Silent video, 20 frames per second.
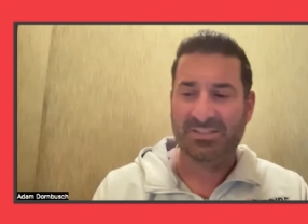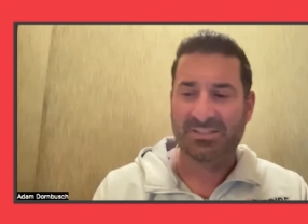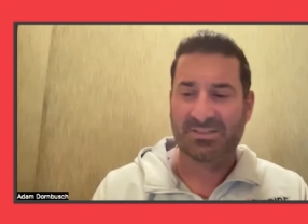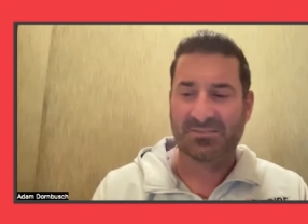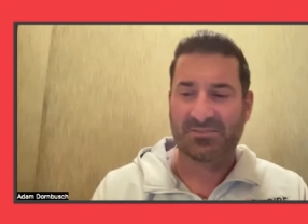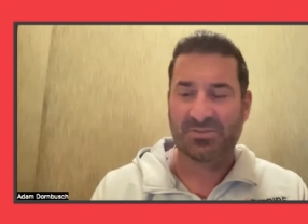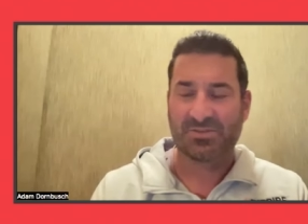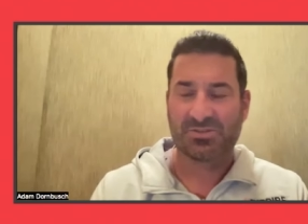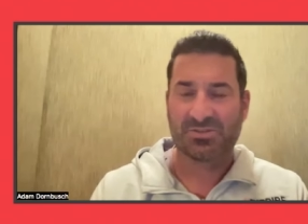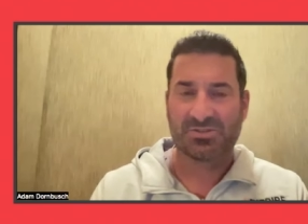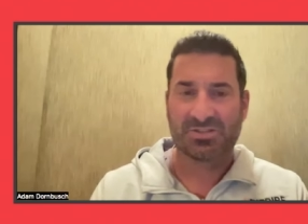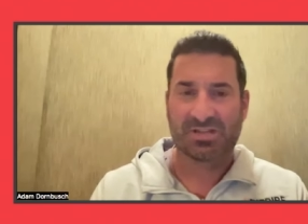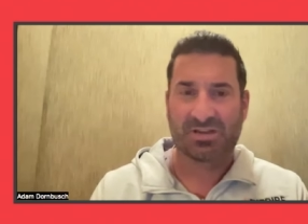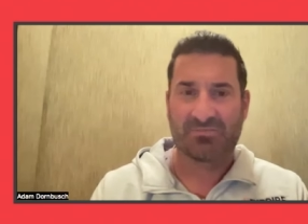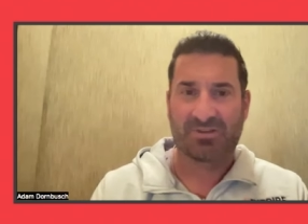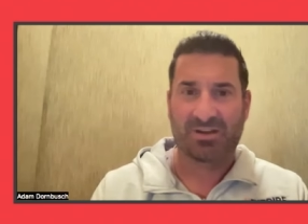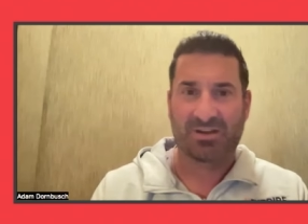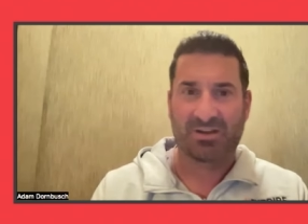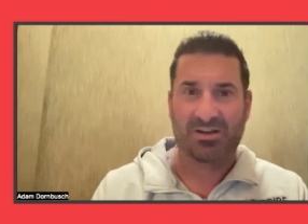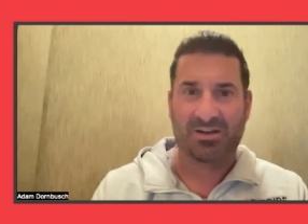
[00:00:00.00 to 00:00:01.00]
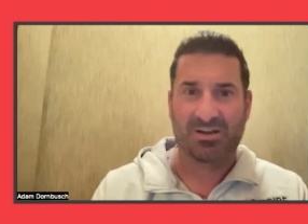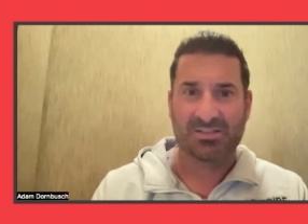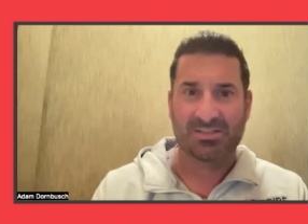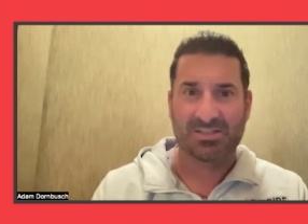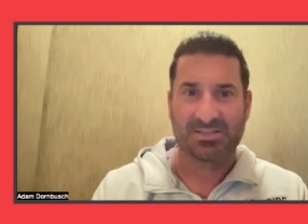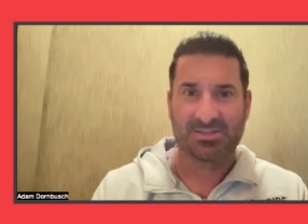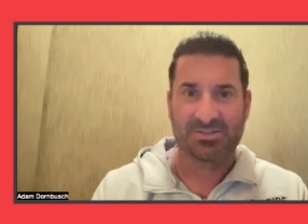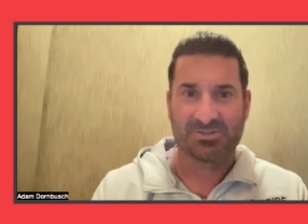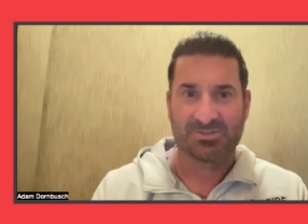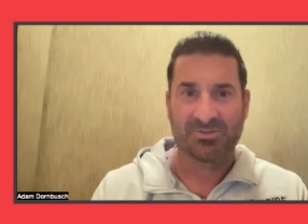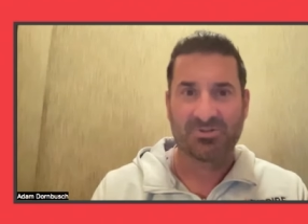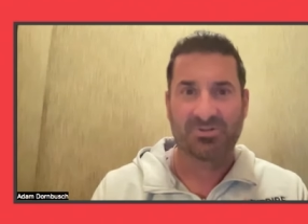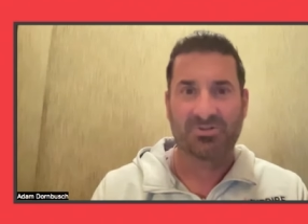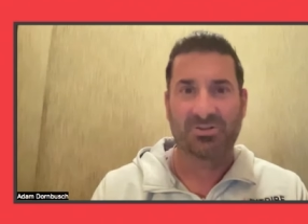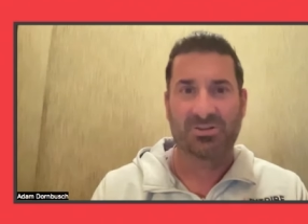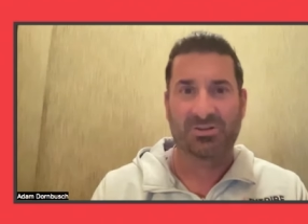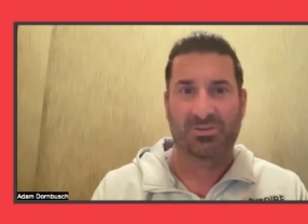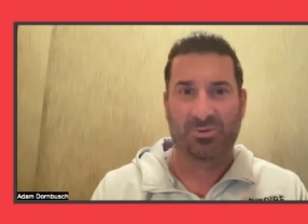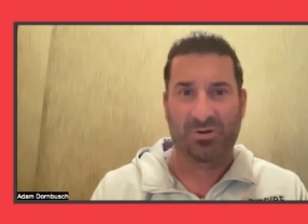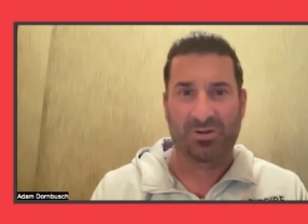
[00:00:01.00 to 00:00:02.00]
of user generated content,
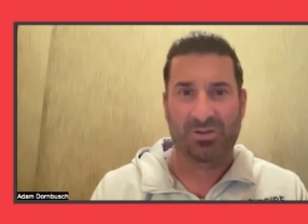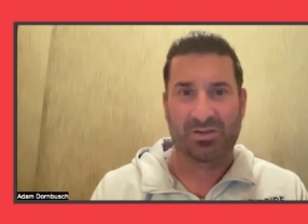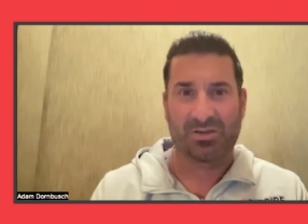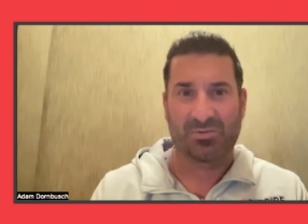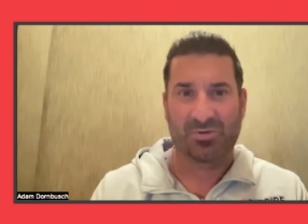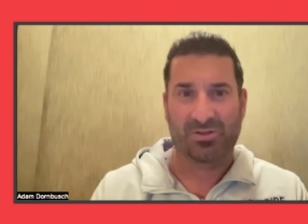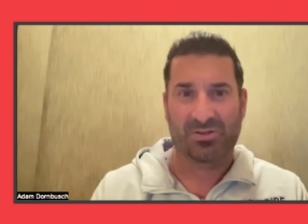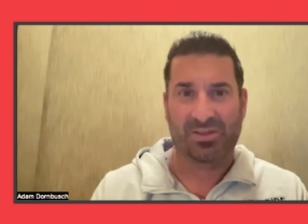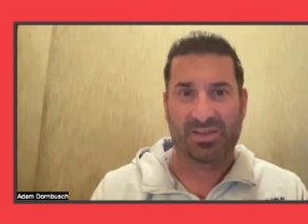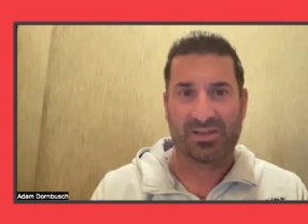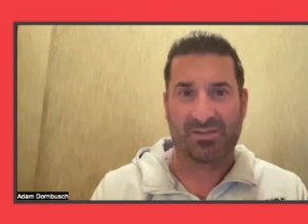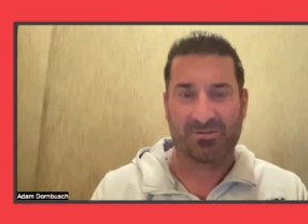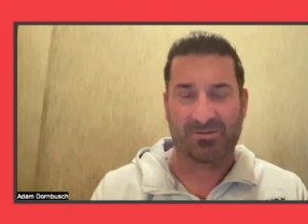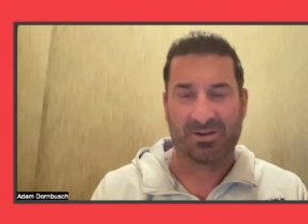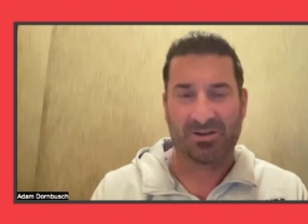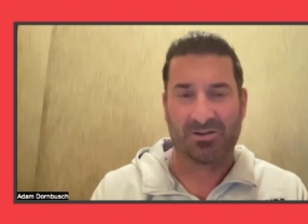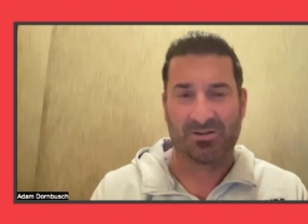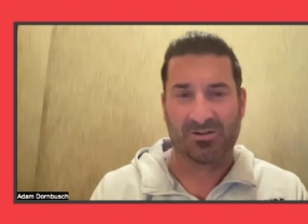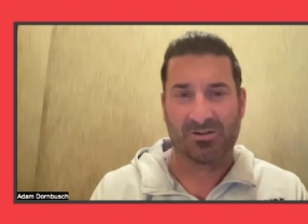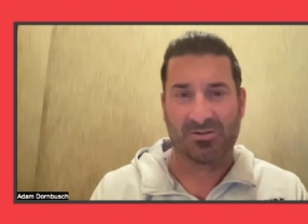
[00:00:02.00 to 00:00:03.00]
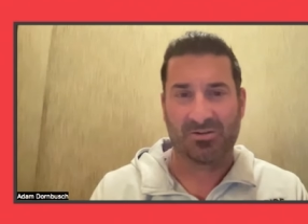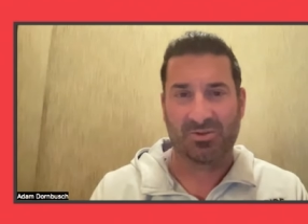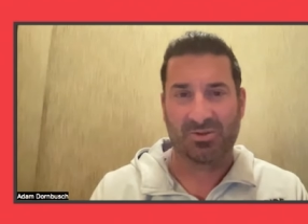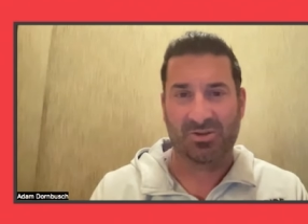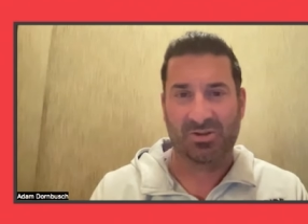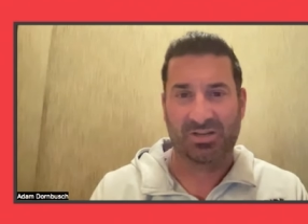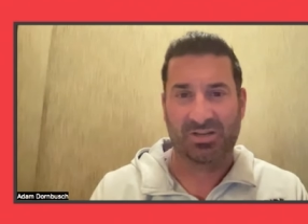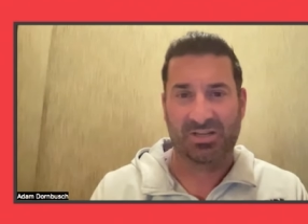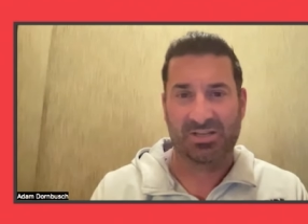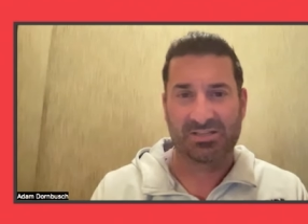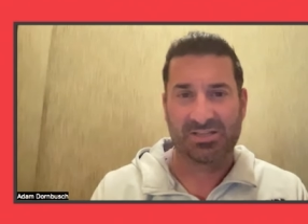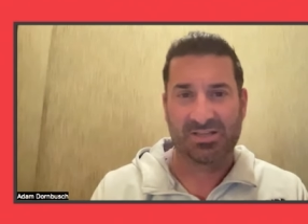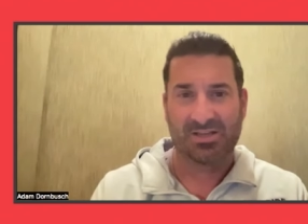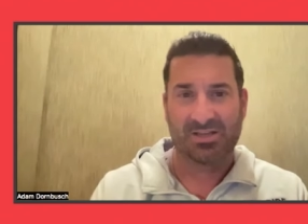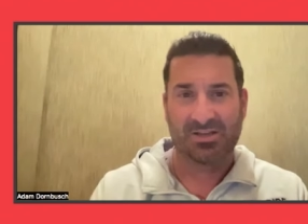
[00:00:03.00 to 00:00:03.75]
truly working with a creator community, is